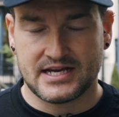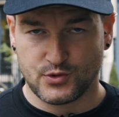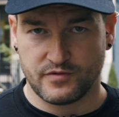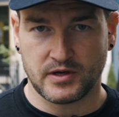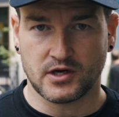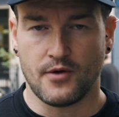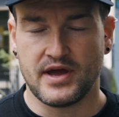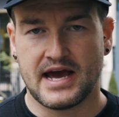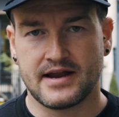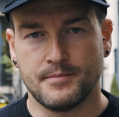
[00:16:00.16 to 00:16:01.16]
as we've been
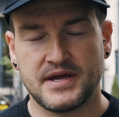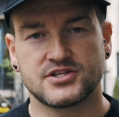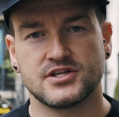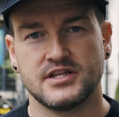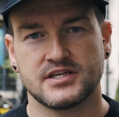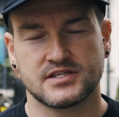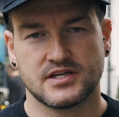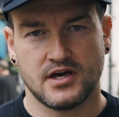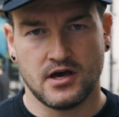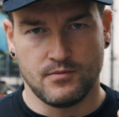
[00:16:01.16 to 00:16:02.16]
going, and I mentioned this
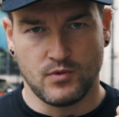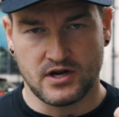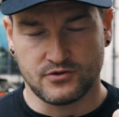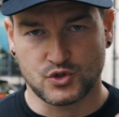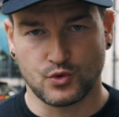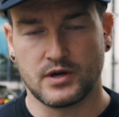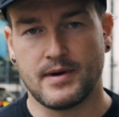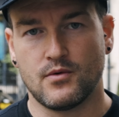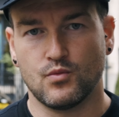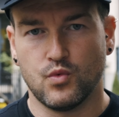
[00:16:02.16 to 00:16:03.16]
when I was talking
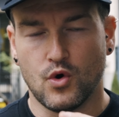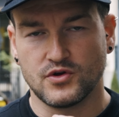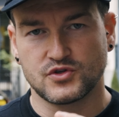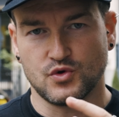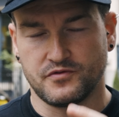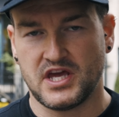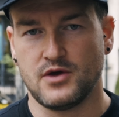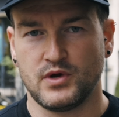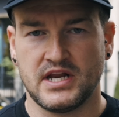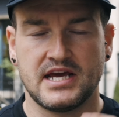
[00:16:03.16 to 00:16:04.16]
about what sort of
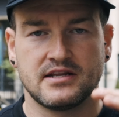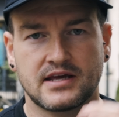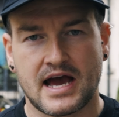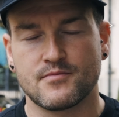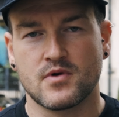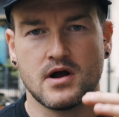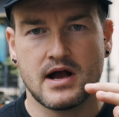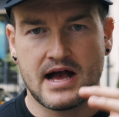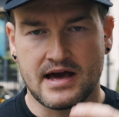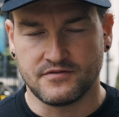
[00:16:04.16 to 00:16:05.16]
kit we need, camera
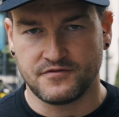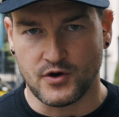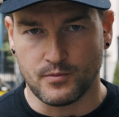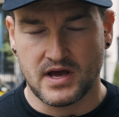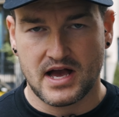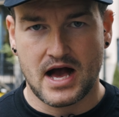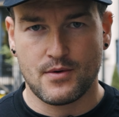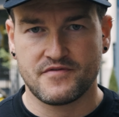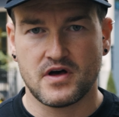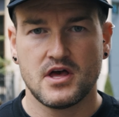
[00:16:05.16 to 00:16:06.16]
and film.
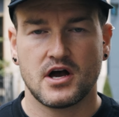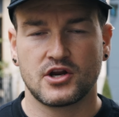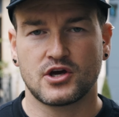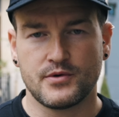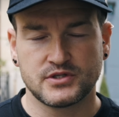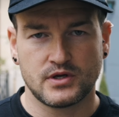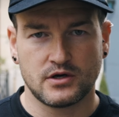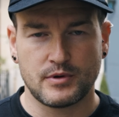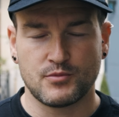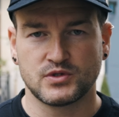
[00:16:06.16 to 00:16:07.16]
However, I'm going to go into a
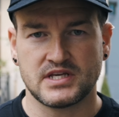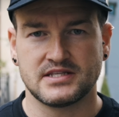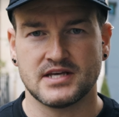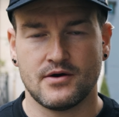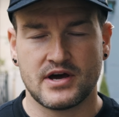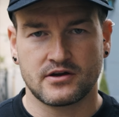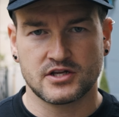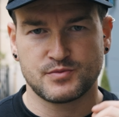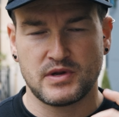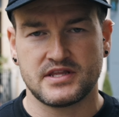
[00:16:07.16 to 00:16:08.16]
little bit more detail, and I'm going
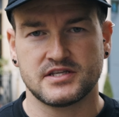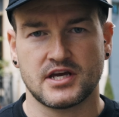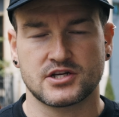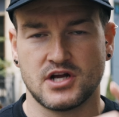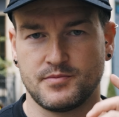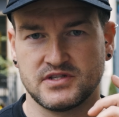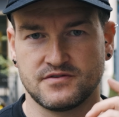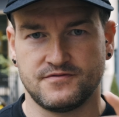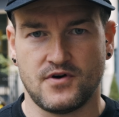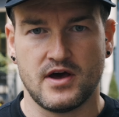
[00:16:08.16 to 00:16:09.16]
to split this section up into
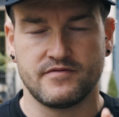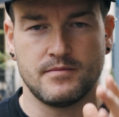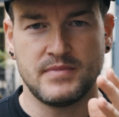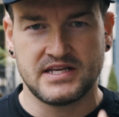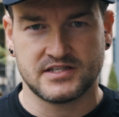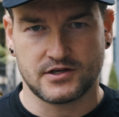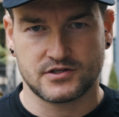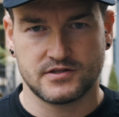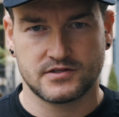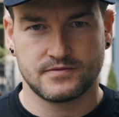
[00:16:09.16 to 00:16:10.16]
5 mini
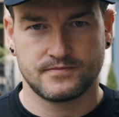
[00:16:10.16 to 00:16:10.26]
sections.